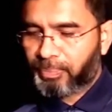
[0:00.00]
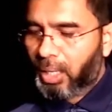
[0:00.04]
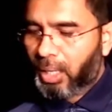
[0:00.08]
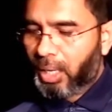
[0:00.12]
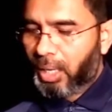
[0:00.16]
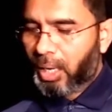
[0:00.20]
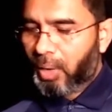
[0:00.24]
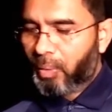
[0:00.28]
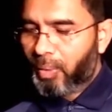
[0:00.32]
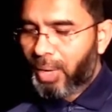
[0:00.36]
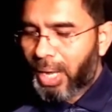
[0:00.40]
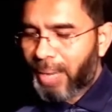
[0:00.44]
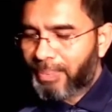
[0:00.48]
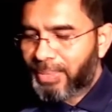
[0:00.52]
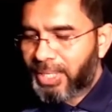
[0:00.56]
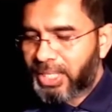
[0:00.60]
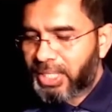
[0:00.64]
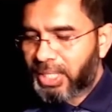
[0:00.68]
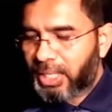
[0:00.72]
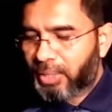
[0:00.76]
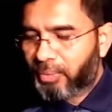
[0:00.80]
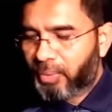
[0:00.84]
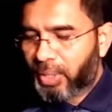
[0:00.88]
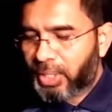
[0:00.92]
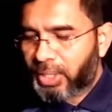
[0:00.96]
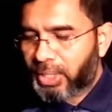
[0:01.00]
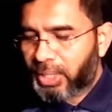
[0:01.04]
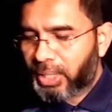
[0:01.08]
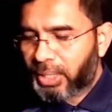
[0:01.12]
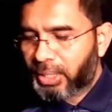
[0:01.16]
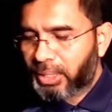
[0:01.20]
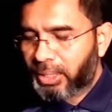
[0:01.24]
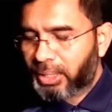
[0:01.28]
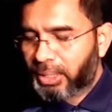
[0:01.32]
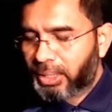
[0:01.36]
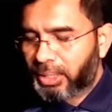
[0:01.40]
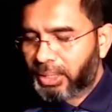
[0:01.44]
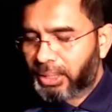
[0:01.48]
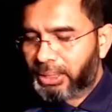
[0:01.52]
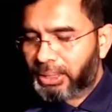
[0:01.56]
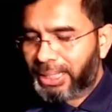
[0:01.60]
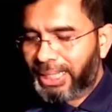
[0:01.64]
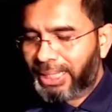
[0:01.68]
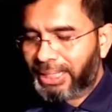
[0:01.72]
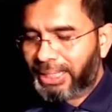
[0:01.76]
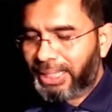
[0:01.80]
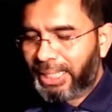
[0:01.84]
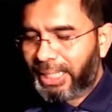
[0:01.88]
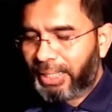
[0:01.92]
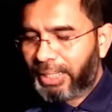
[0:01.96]
Now we have this equation
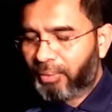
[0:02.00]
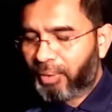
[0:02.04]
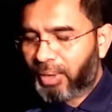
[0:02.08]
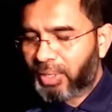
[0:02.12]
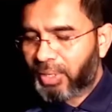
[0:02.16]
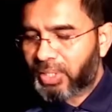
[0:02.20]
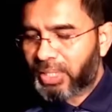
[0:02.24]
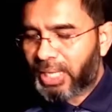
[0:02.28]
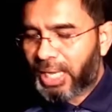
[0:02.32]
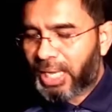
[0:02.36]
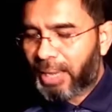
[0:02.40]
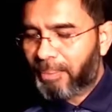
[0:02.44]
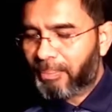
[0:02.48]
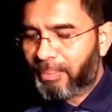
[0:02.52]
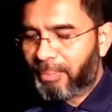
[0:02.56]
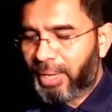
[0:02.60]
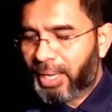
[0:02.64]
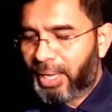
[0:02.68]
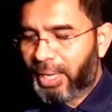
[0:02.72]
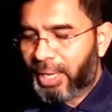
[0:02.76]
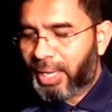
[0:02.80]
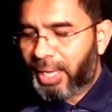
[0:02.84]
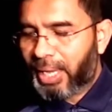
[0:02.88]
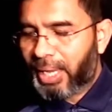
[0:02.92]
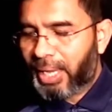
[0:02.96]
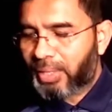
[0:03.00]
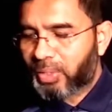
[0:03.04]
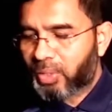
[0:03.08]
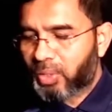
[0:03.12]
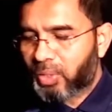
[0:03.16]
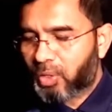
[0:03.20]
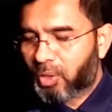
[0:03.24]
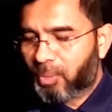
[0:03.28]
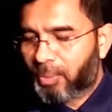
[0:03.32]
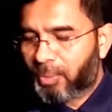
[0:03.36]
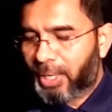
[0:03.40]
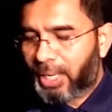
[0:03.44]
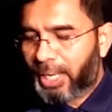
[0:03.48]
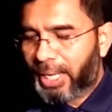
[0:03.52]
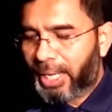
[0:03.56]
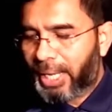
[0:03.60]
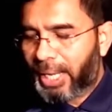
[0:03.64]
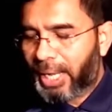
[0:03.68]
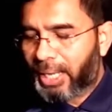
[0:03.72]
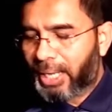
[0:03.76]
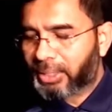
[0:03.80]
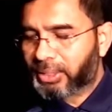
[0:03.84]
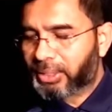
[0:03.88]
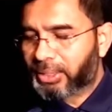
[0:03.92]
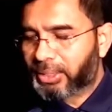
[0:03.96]
TT equals MS over
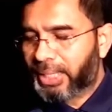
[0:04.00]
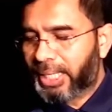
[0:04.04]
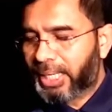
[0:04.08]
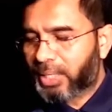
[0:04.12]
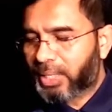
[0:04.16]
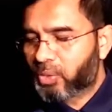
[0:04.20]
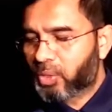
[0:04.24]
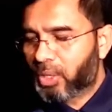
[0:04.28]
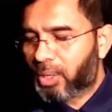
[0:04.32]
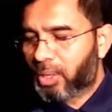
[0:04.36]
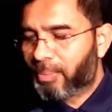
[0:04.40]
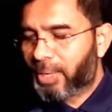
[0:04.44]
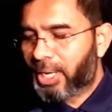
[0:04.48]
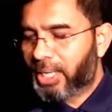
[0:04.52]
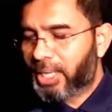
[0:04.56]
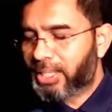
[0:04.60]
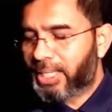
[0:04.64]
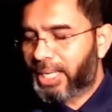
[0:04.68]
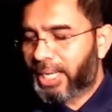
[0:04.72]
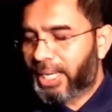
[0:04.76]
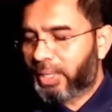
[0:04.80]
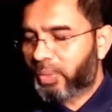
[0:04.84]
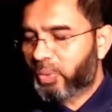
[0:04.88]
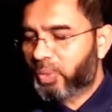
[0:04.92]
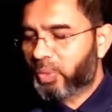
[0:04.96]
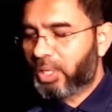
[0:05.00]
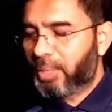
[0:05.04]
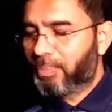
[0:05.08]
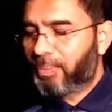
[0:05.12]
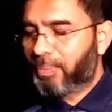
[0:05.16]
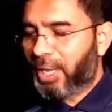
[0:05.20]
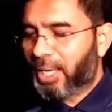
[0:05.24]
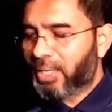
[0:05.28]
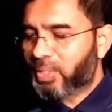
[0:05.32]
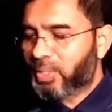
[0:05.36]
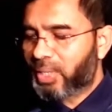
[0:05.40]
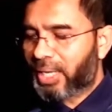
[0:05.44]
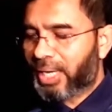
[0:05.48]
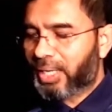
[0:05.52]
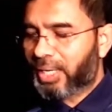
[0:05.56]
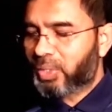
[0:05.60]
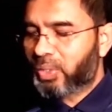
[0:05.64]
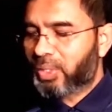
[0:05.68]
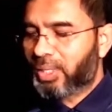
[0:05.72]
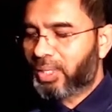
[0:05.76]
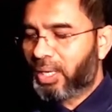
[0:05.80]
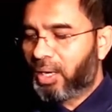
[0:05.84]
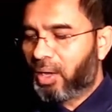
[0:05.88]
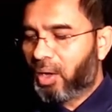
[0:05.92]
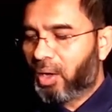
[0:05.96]
ARC X1 minus XC plus
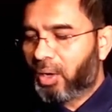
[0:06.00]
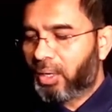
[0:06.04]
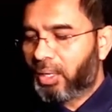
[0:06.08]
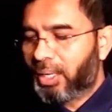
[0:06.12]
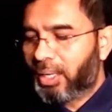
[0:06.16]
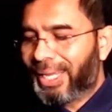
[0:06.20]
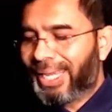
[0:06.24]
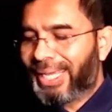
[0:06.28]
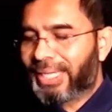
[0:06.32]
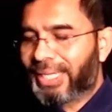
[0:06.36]
XC ln